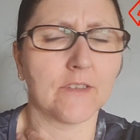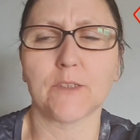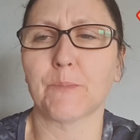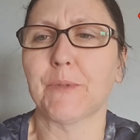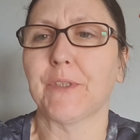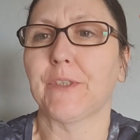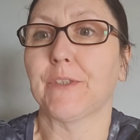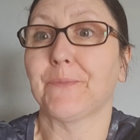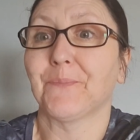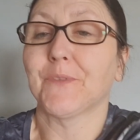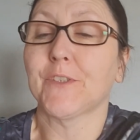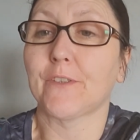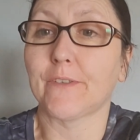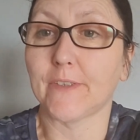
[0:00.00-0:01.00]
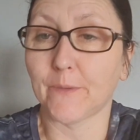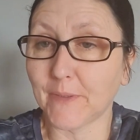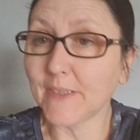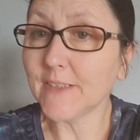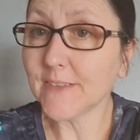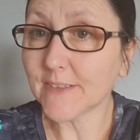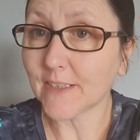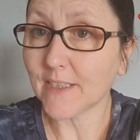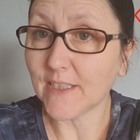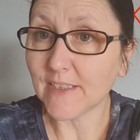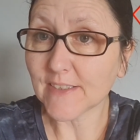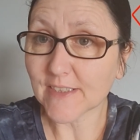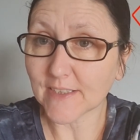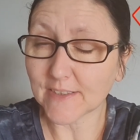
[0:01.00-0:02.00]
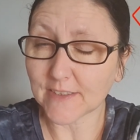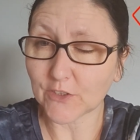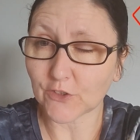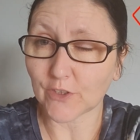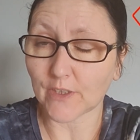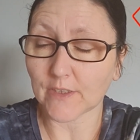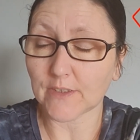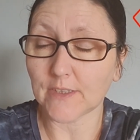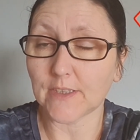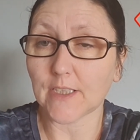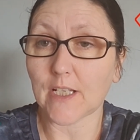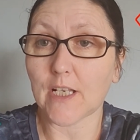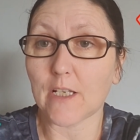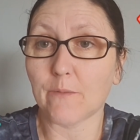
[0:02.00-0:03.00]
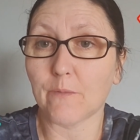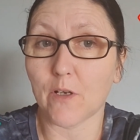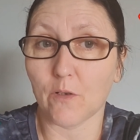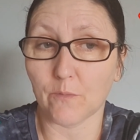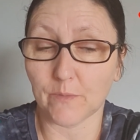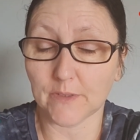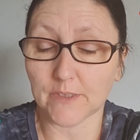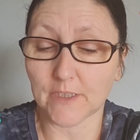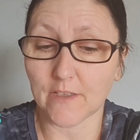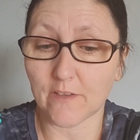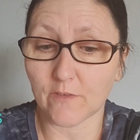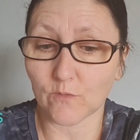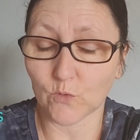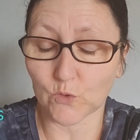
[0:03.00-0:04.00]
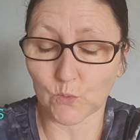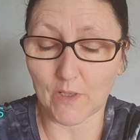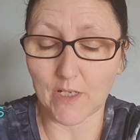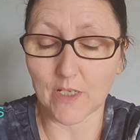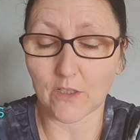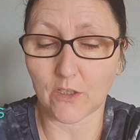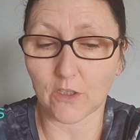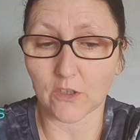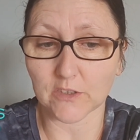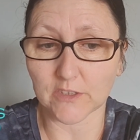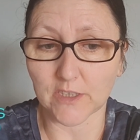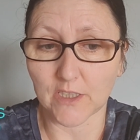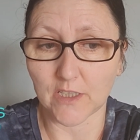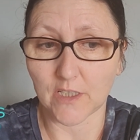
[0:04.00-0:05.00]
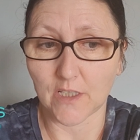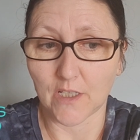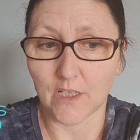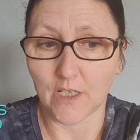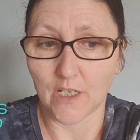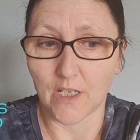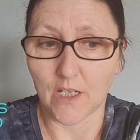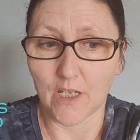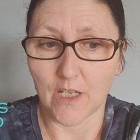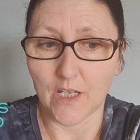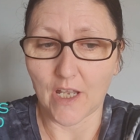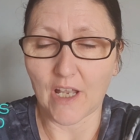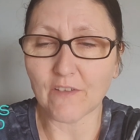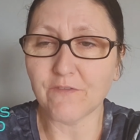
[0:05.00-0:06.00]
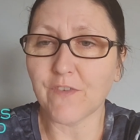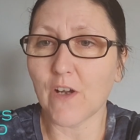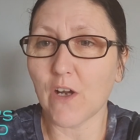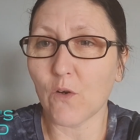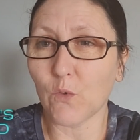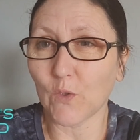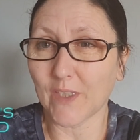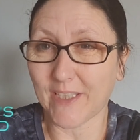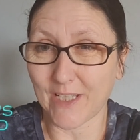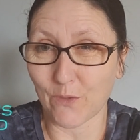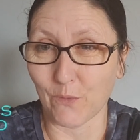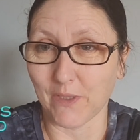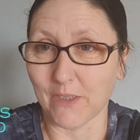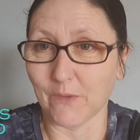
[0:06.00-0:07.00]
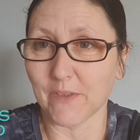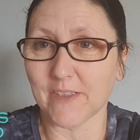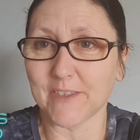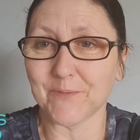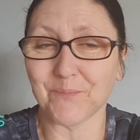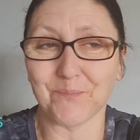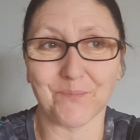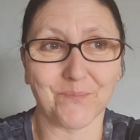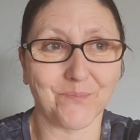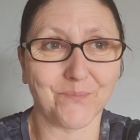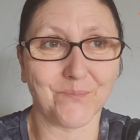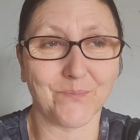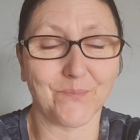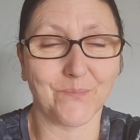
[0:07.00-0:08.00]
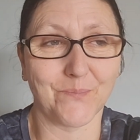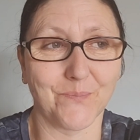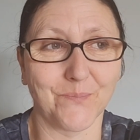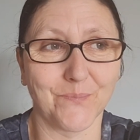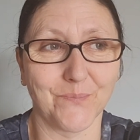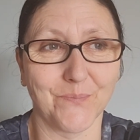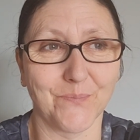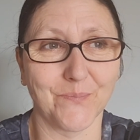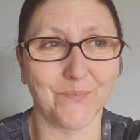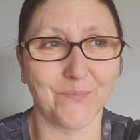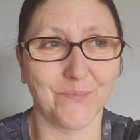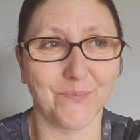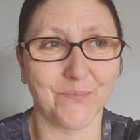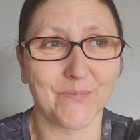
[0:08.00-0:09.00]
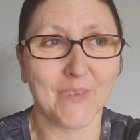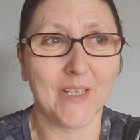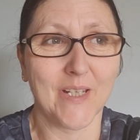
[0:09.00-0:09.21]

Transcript: It's a bird. Sorry, I'm e easily distracted. And I'm honestly, swear to God, I thought I want to get away with it.